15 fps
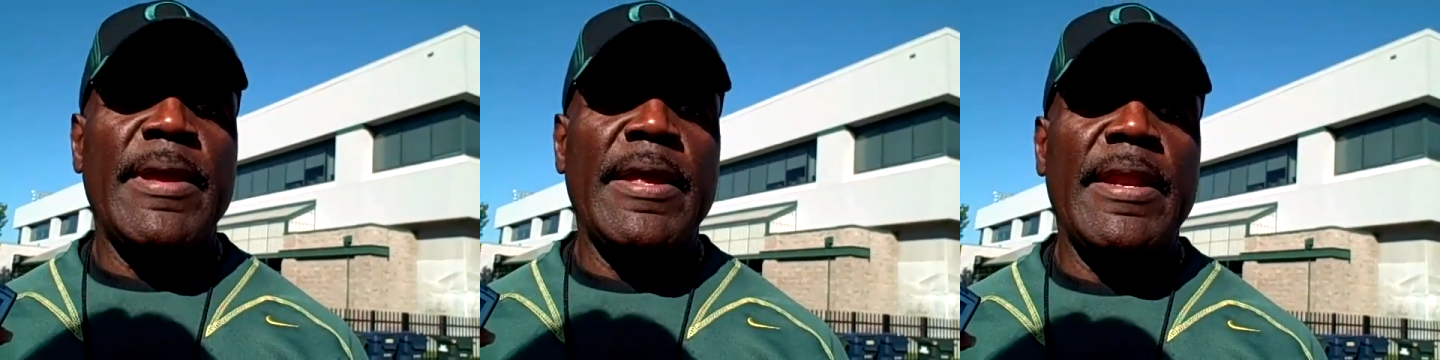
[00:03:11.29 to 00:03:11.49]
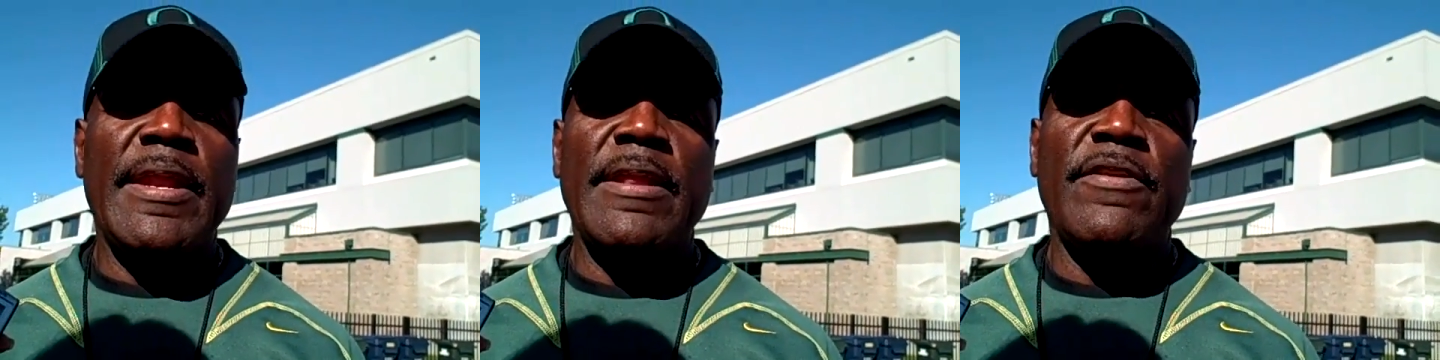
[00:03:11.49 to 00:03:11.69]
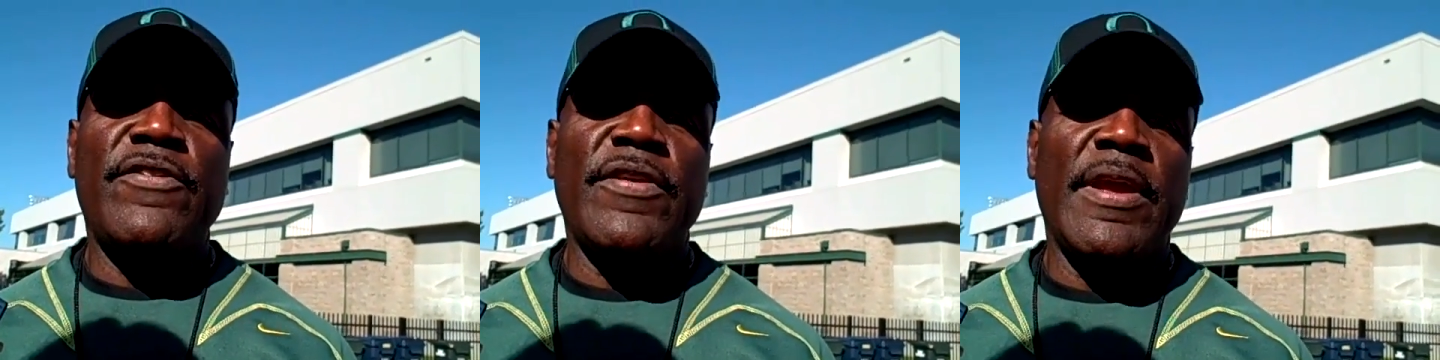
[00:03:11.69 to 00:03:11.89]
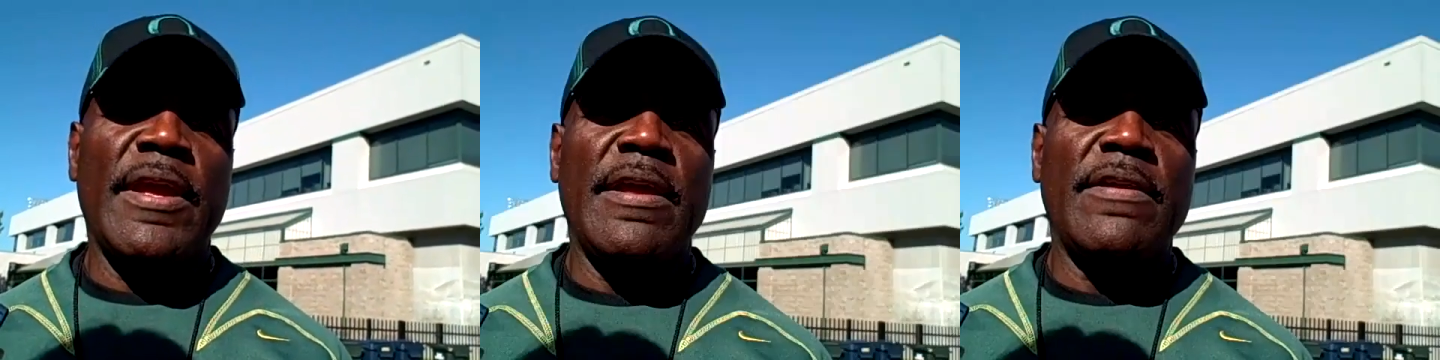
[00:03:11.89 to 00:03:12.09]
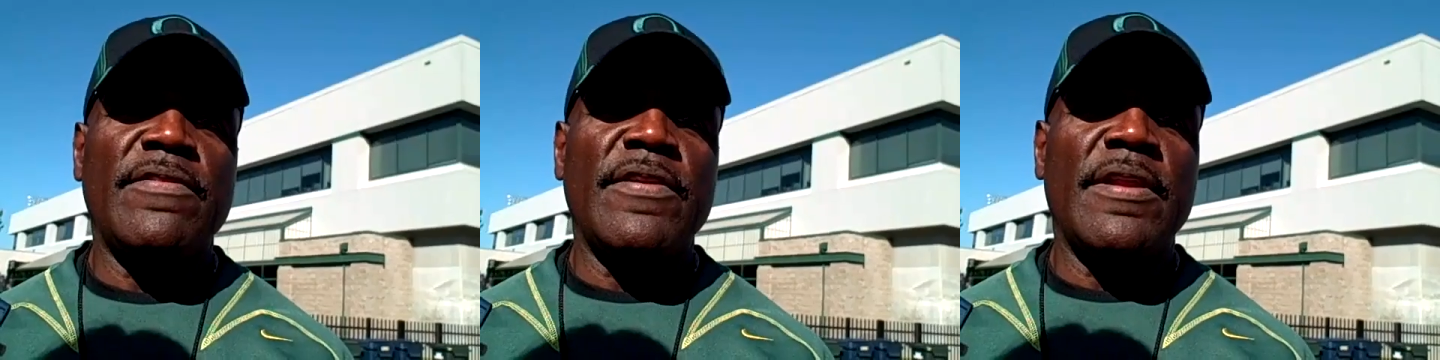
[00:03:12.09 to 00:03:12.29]
any
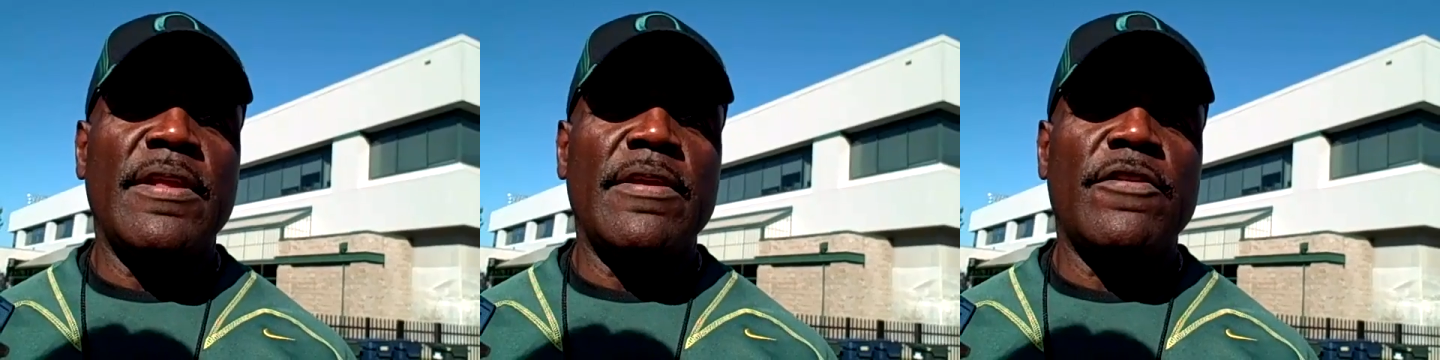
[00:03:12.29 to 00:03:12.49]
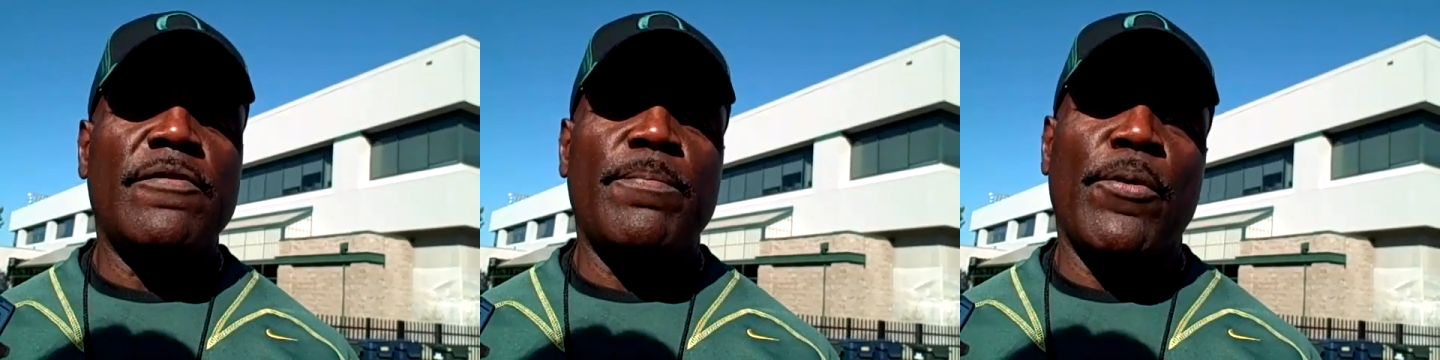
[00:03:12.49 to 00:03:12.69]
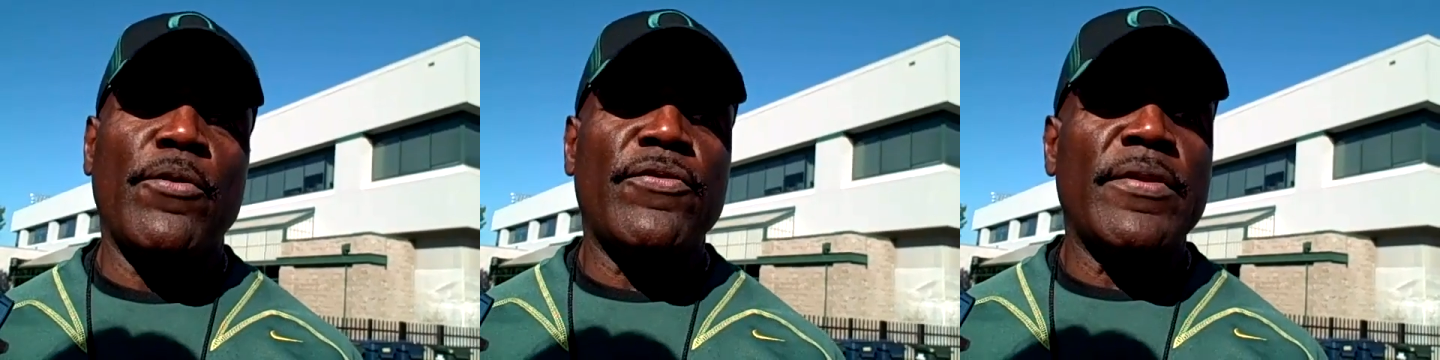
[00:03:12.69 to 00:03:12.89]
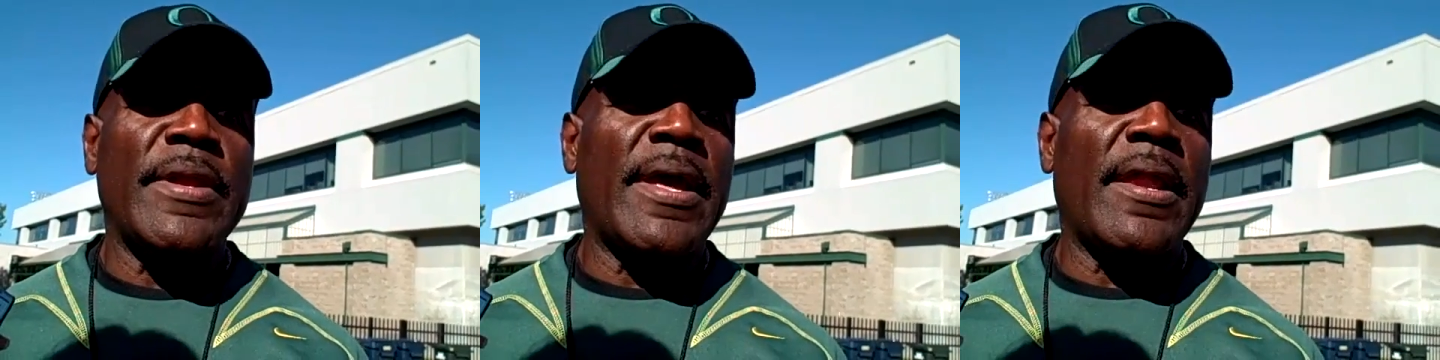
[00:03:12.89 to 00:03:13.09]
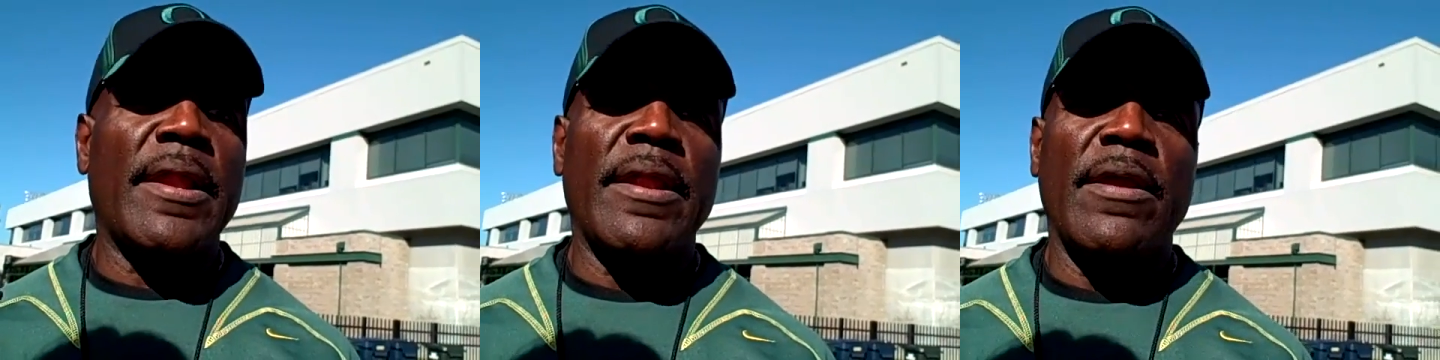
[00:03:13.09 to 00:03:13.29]
change in his
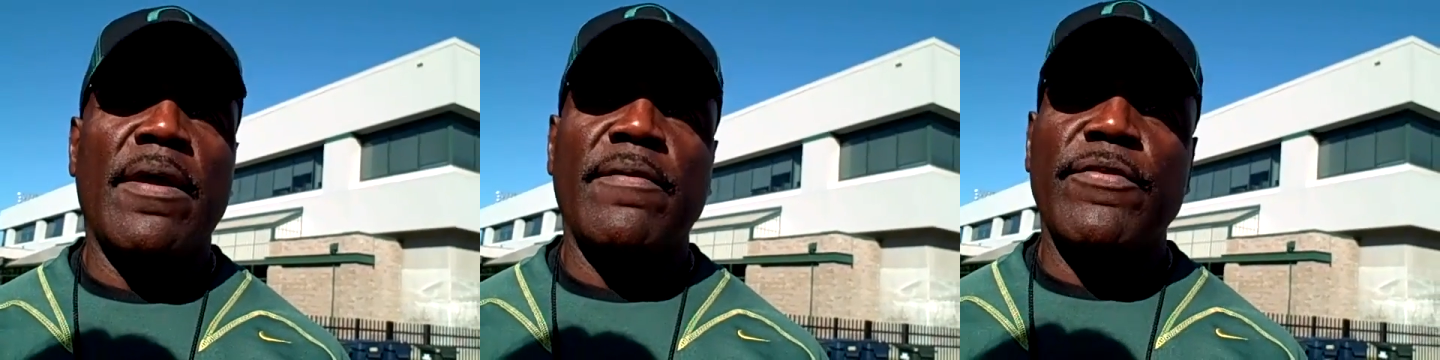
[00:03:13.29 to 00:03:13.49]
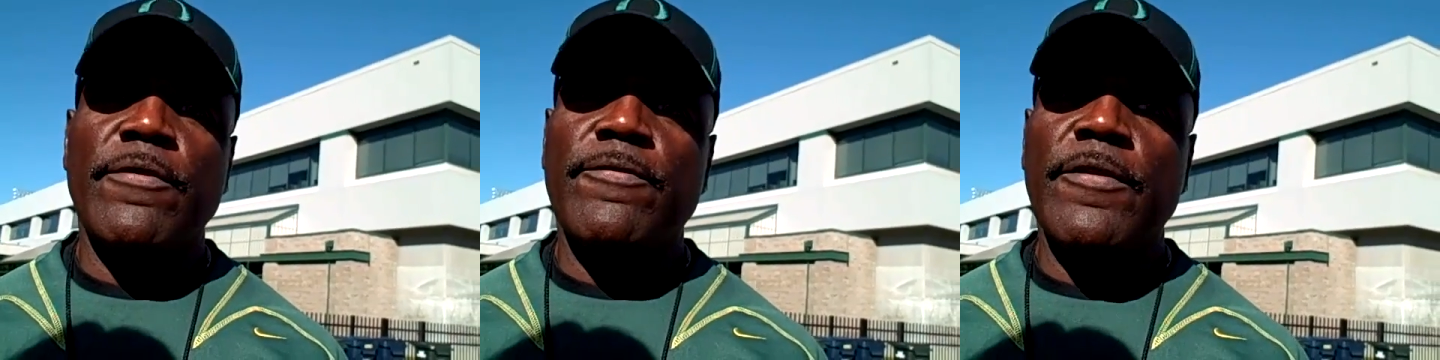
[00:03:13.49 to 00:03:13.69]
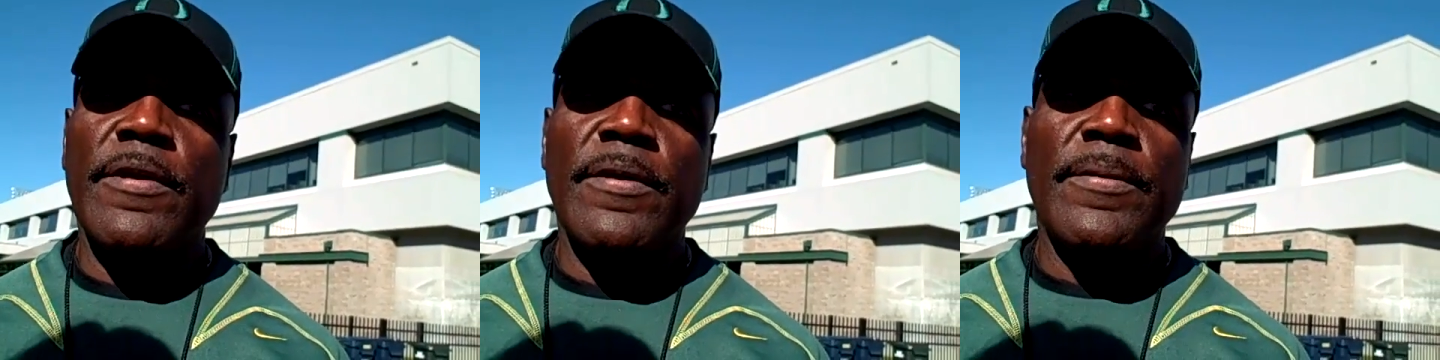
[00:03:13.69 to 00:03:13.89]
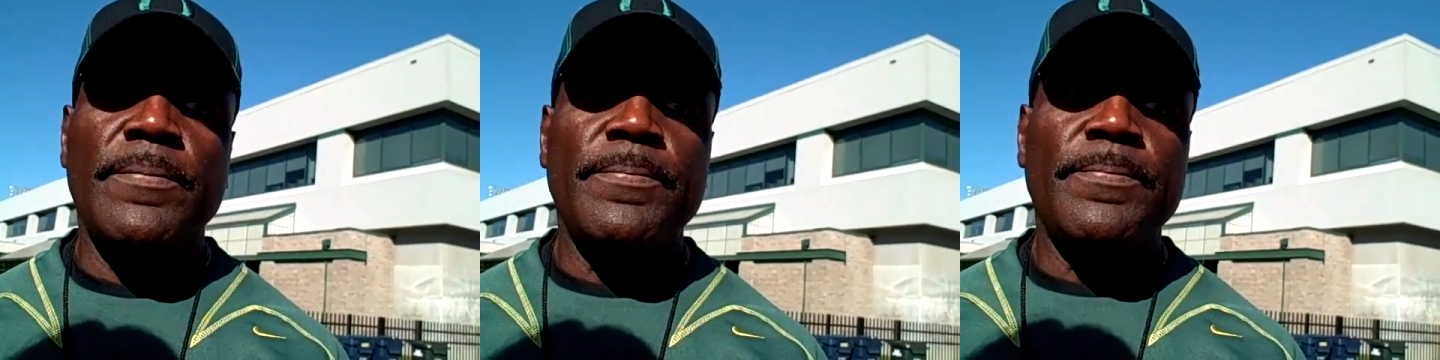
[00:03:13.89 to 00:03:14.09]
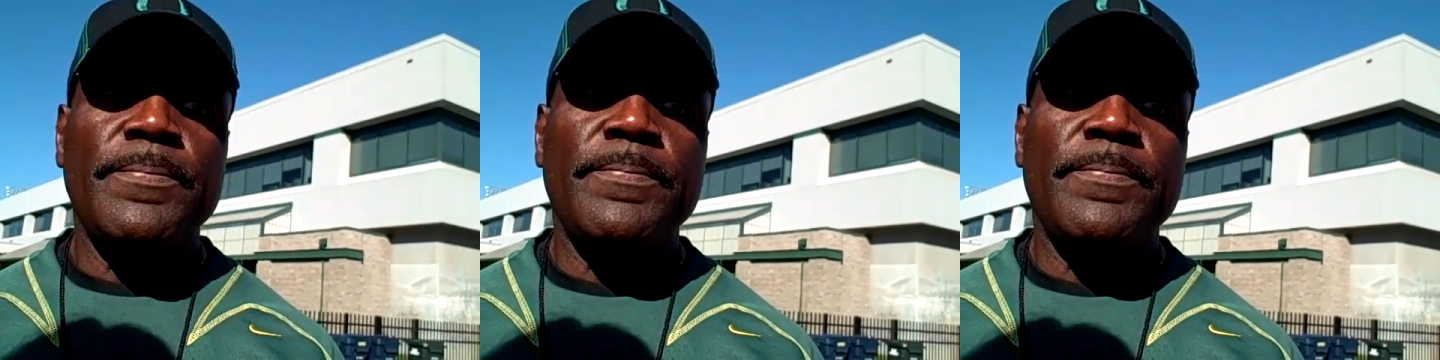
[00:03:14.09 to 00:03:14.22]
personality off the field.